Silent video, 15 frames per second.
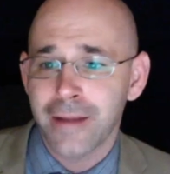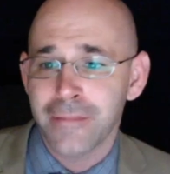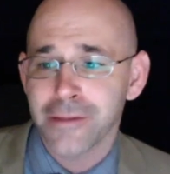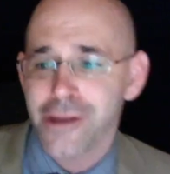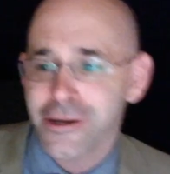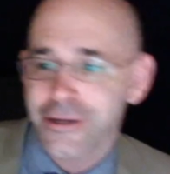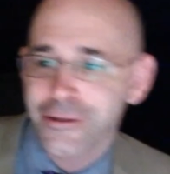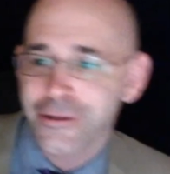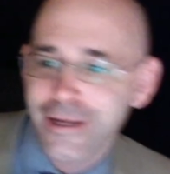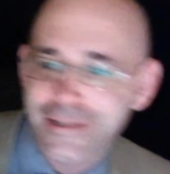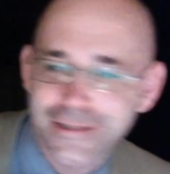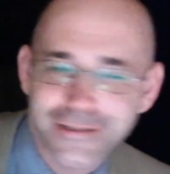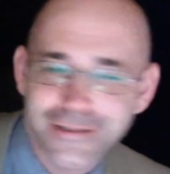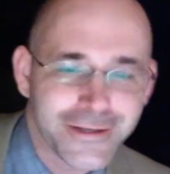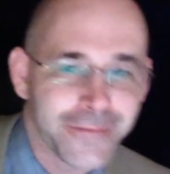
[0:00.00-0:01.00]
glad you liked
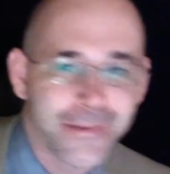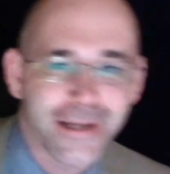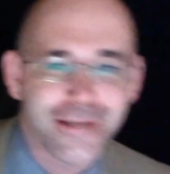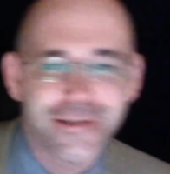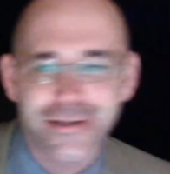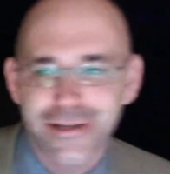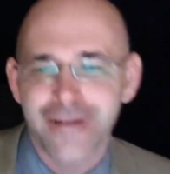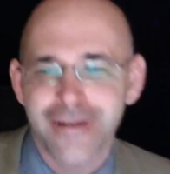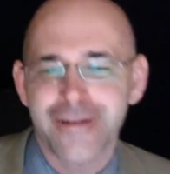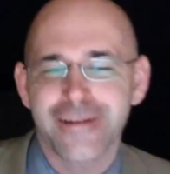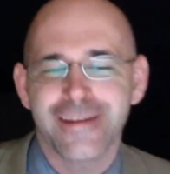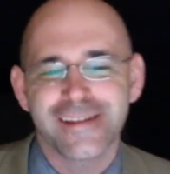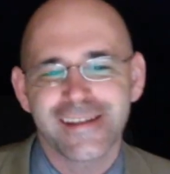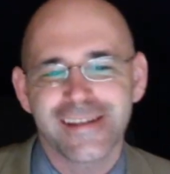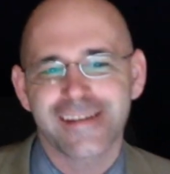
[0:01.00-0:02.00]
it so much. You know,
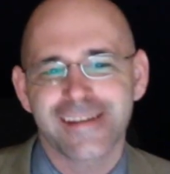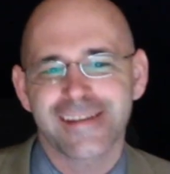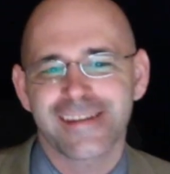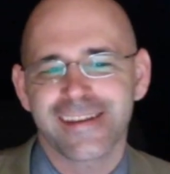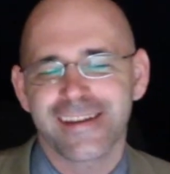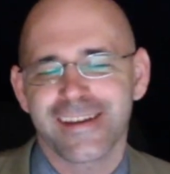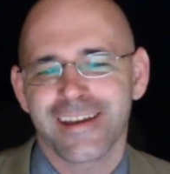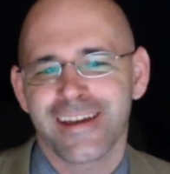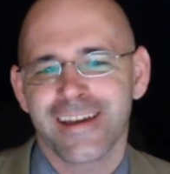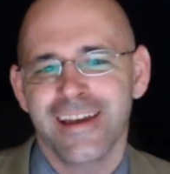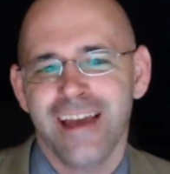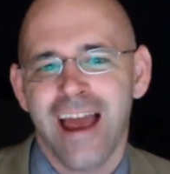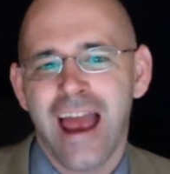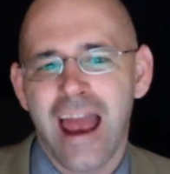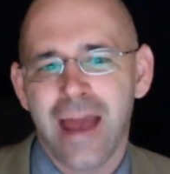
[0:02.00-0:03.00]
this is. Uh,
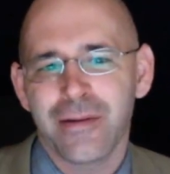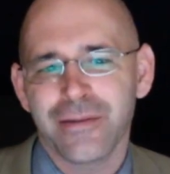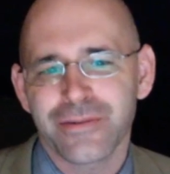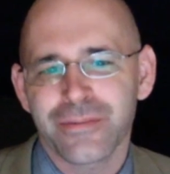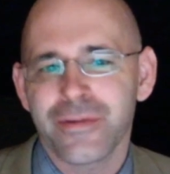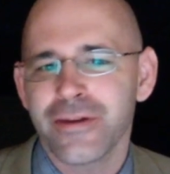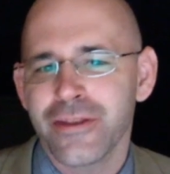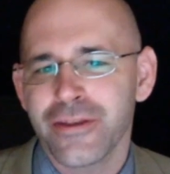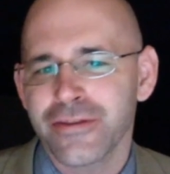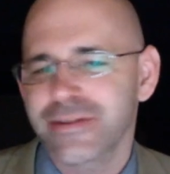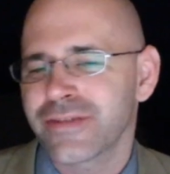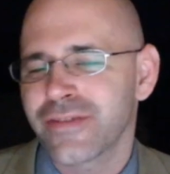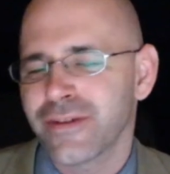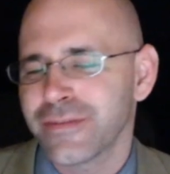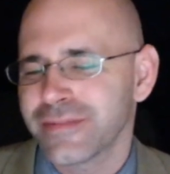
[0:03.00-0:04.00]
it was one of those
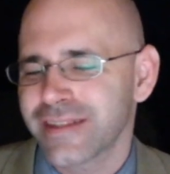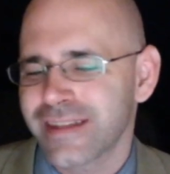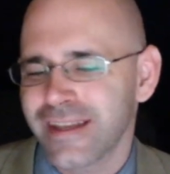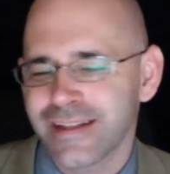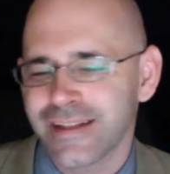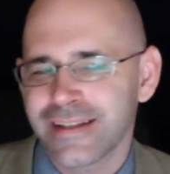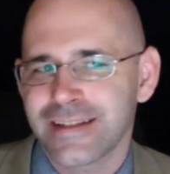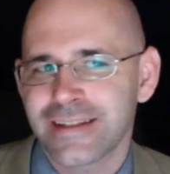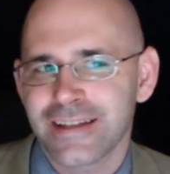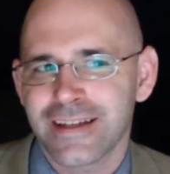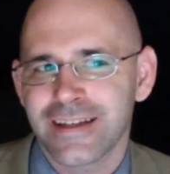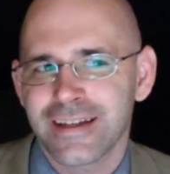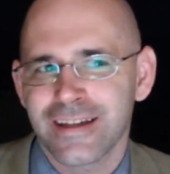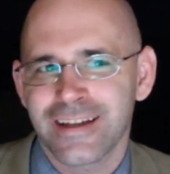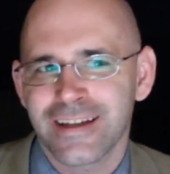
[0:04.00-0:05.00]
films that
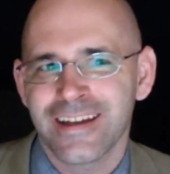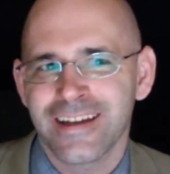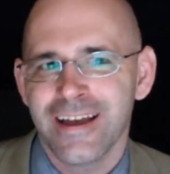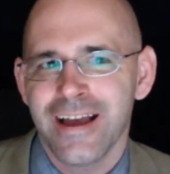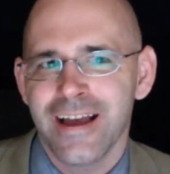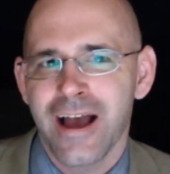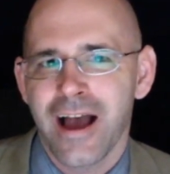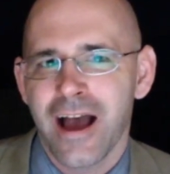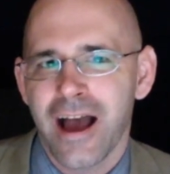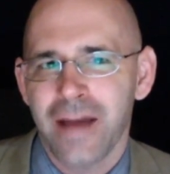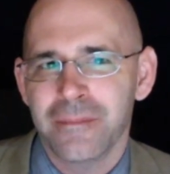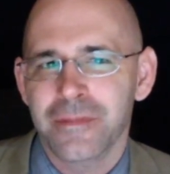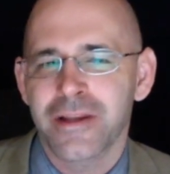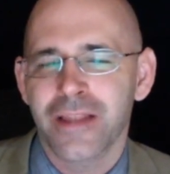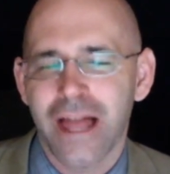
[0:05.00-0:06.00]
uh,
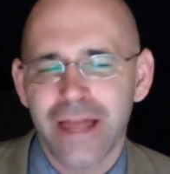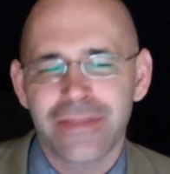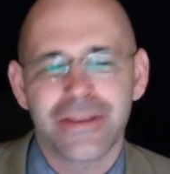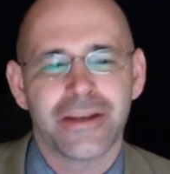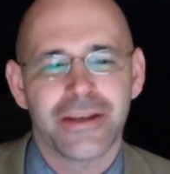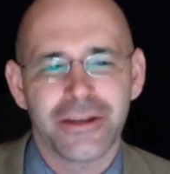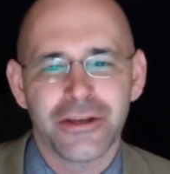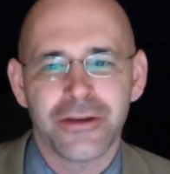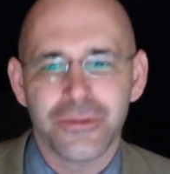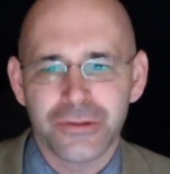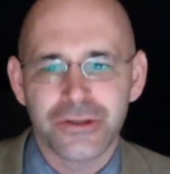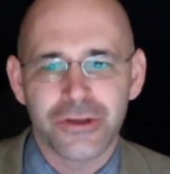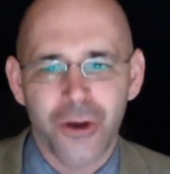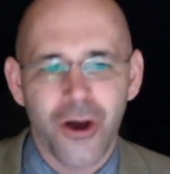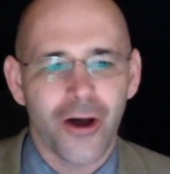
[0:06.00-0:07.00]
I'm glad that you
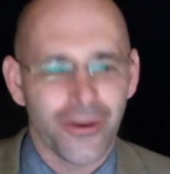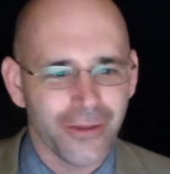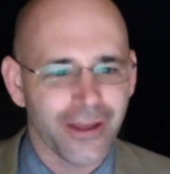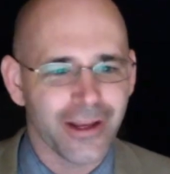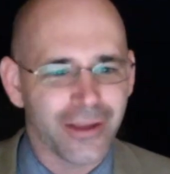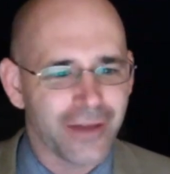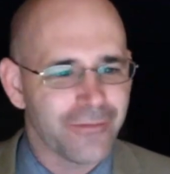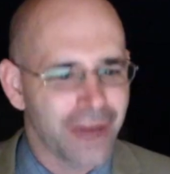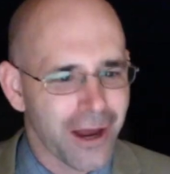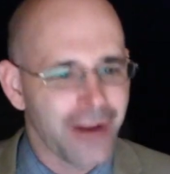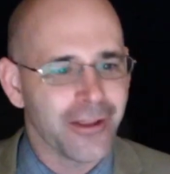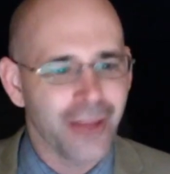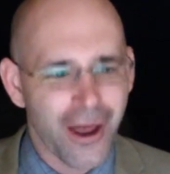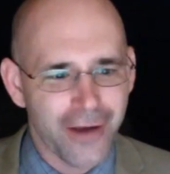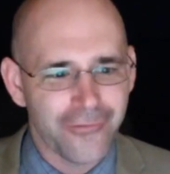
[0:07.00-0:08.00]
saw. Like, I've got a
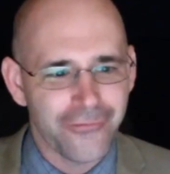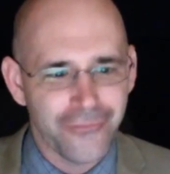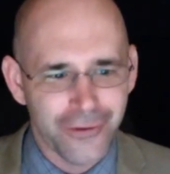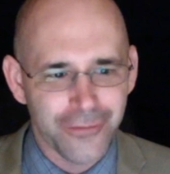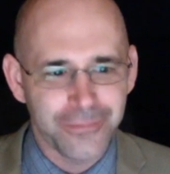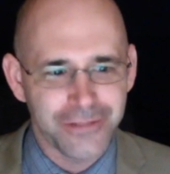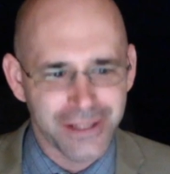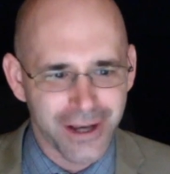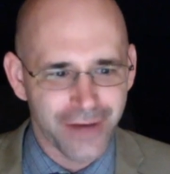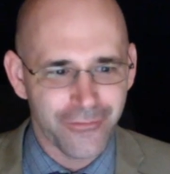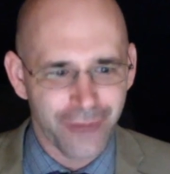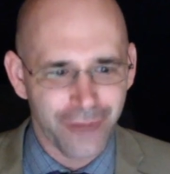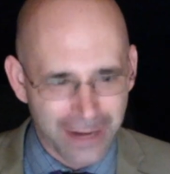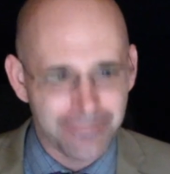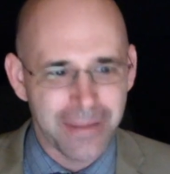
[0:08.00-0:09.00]
lot of films that I've
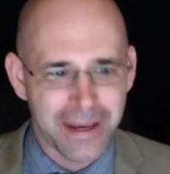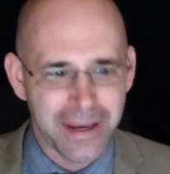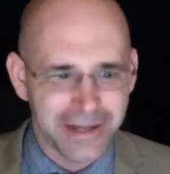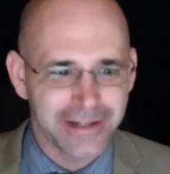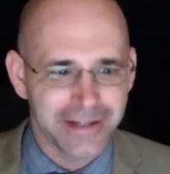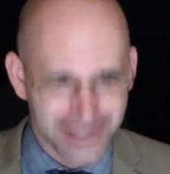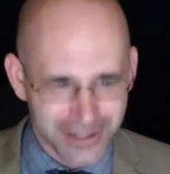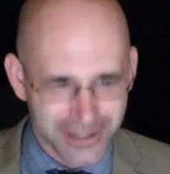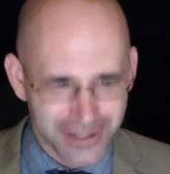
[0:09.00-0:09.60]
recommended to you